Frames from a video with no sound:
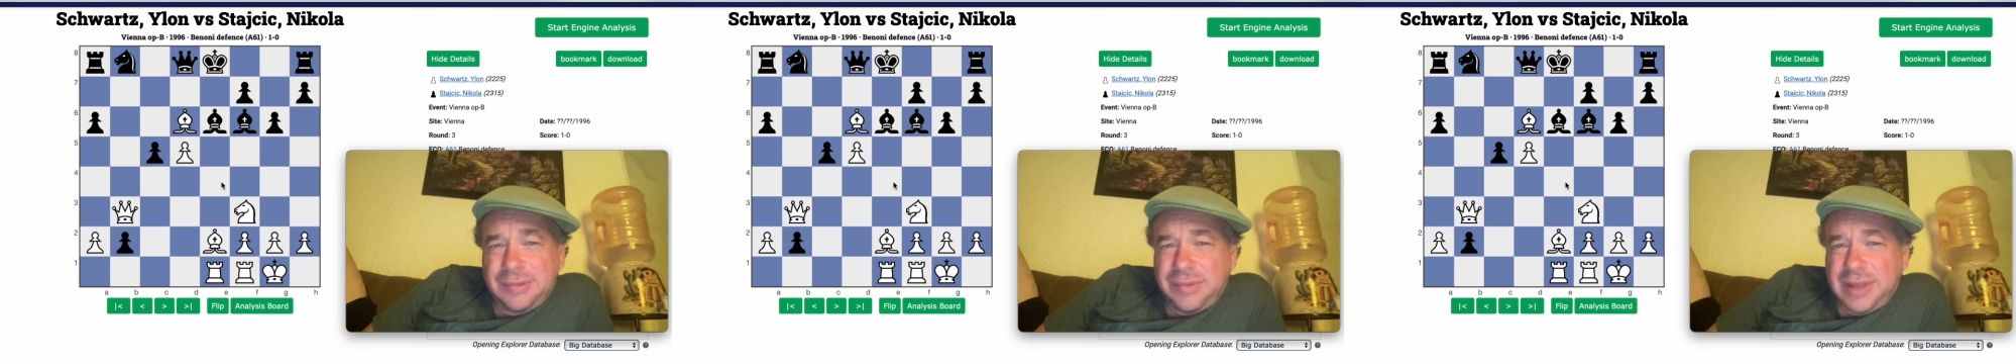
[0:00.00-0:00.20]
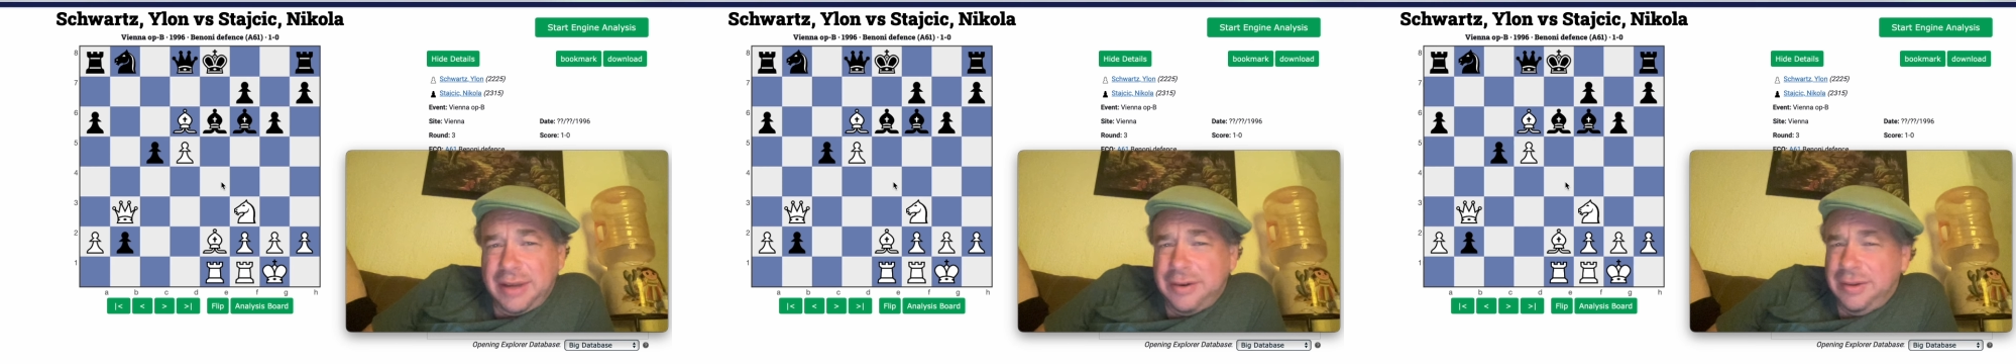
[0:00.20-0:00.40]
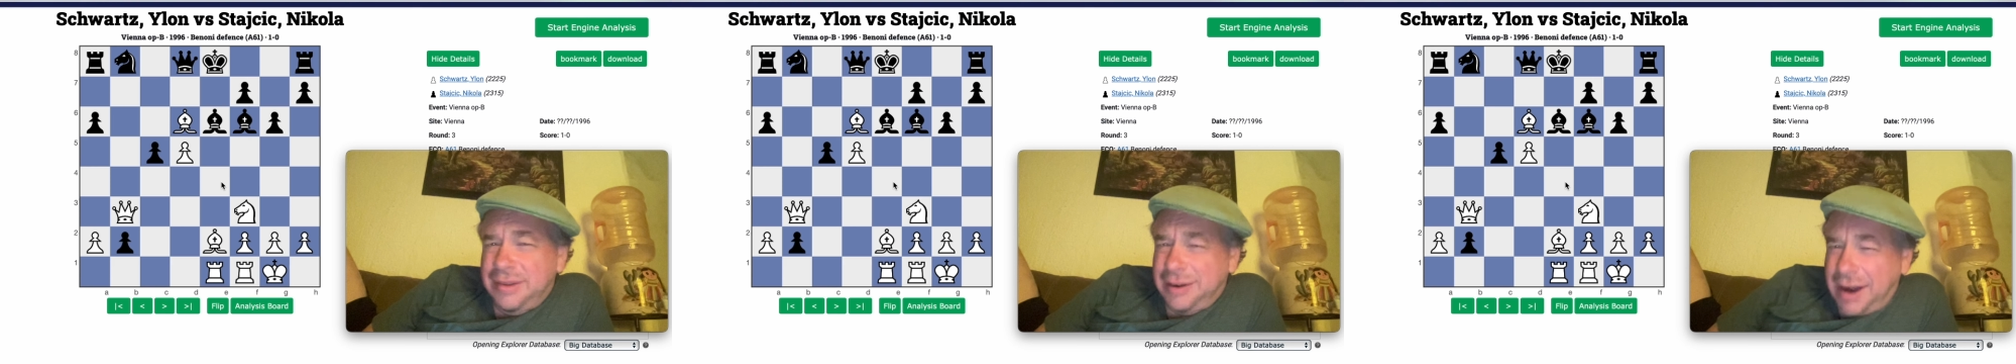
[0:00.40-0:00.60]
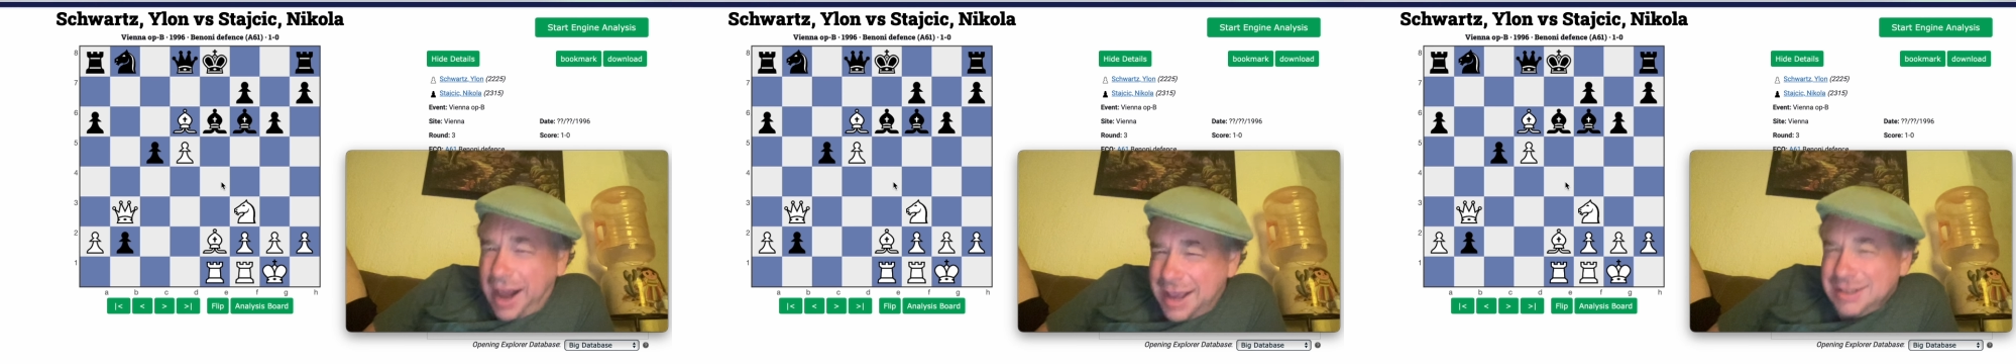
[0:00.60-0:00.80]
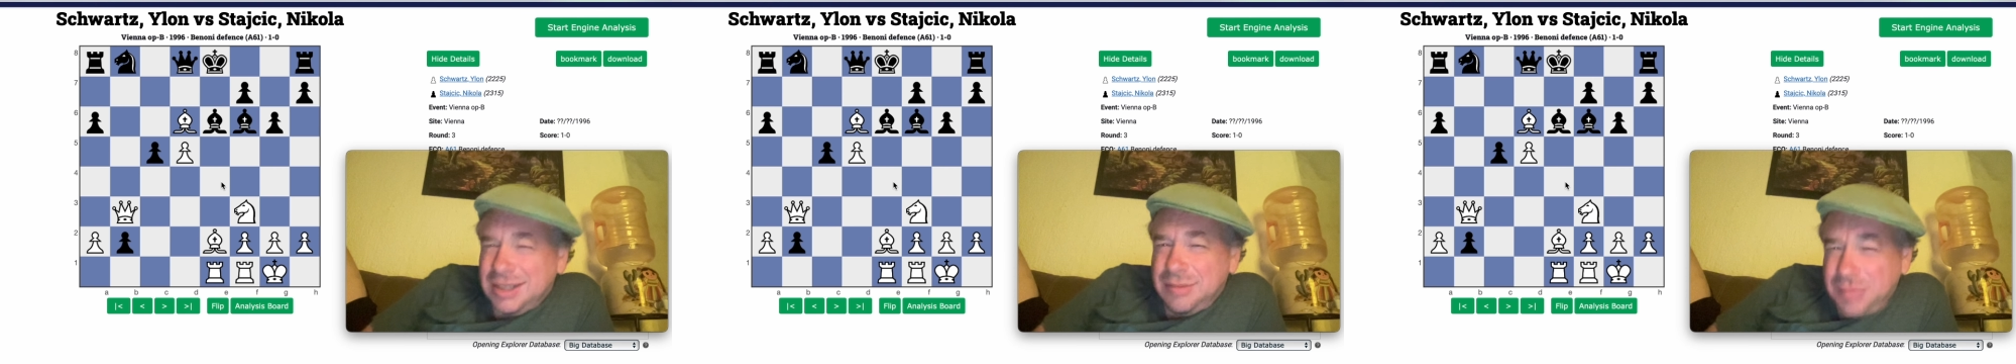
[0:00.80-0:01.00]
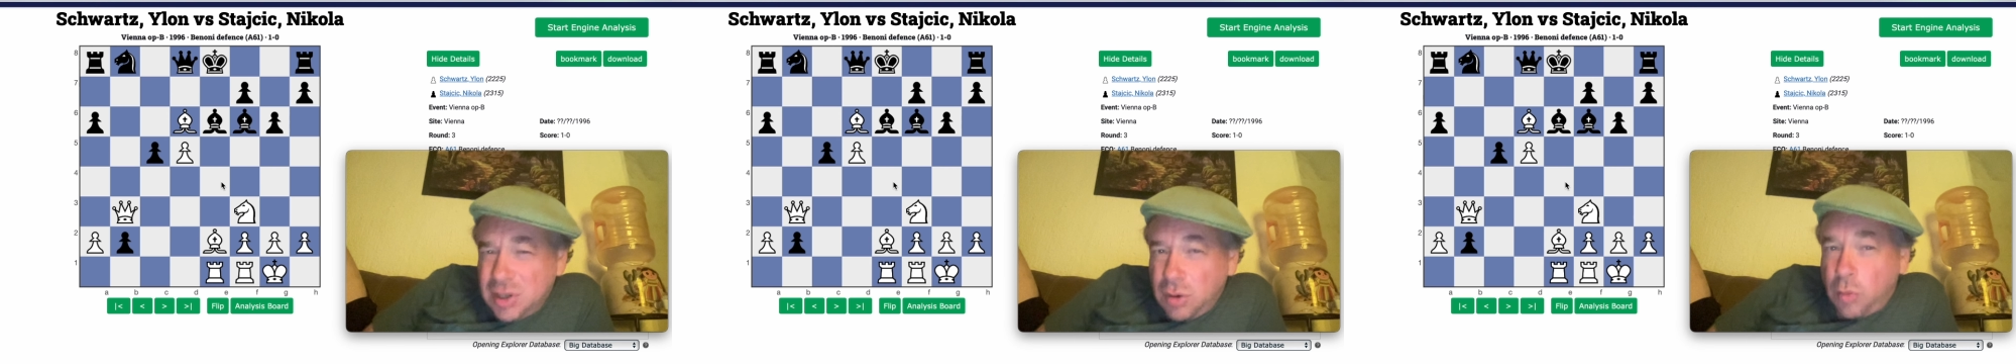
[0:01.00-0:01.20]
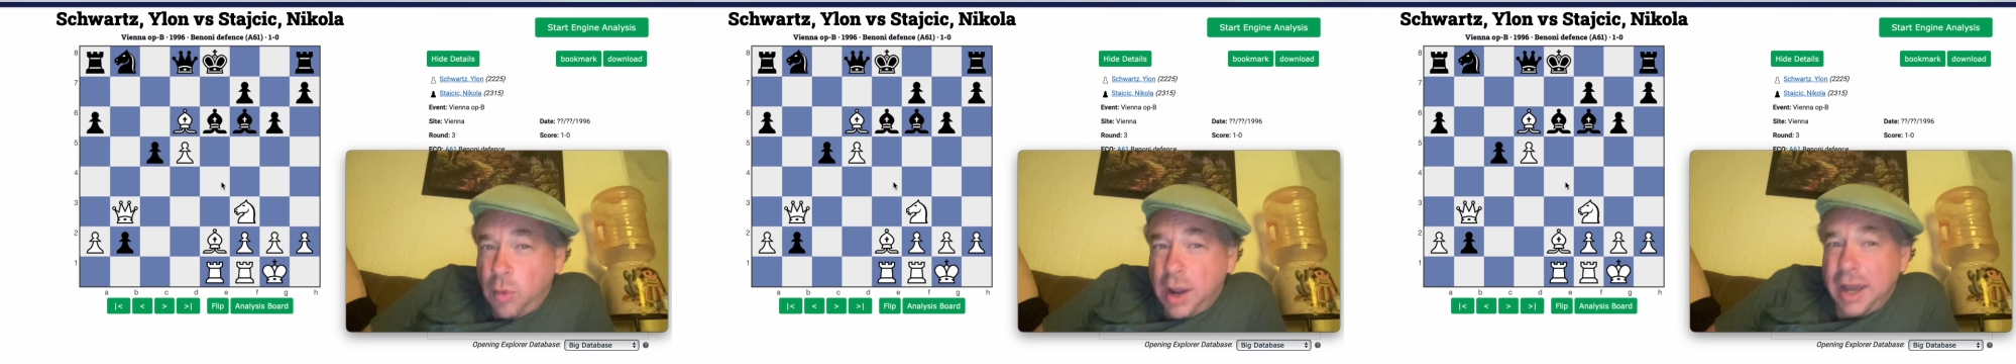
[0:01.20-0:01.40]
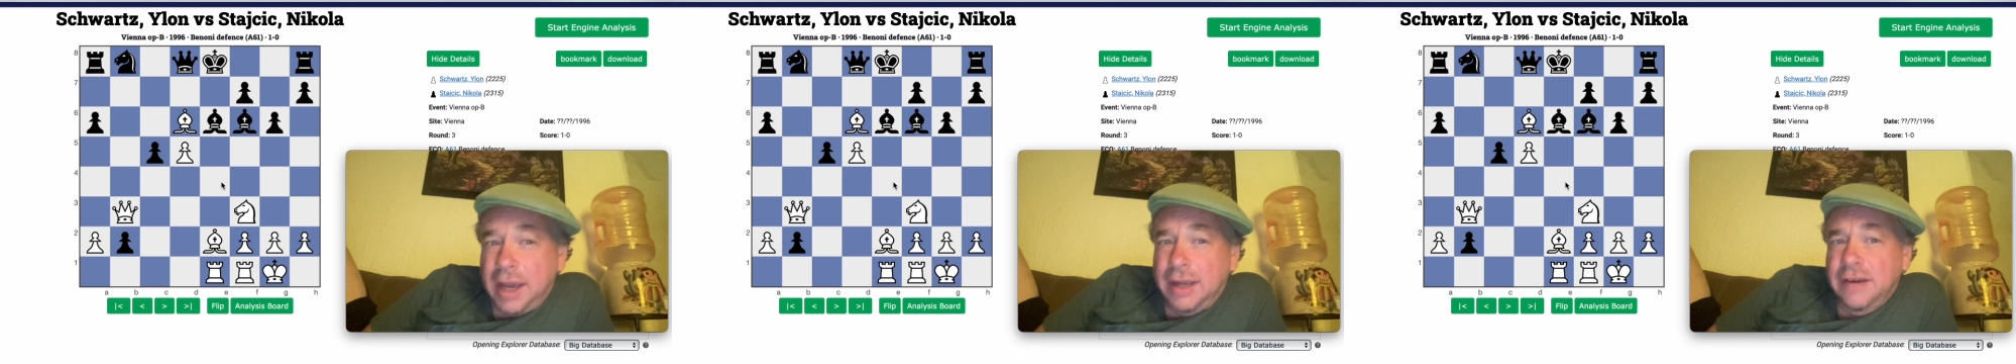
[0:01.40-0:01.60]
there has to be a
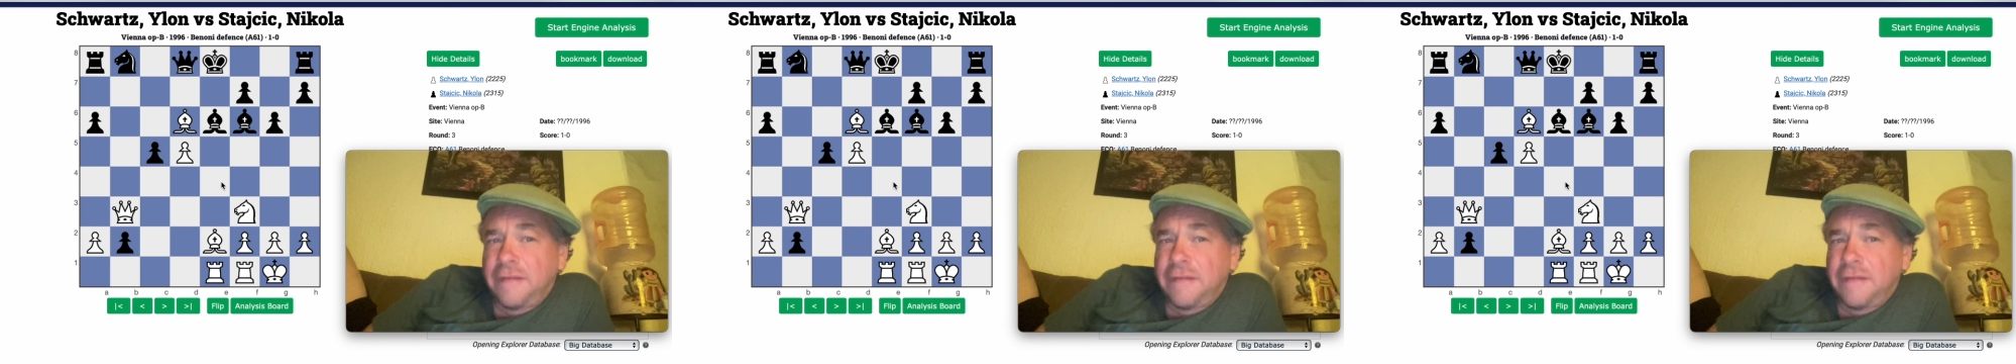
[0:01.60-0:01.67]
way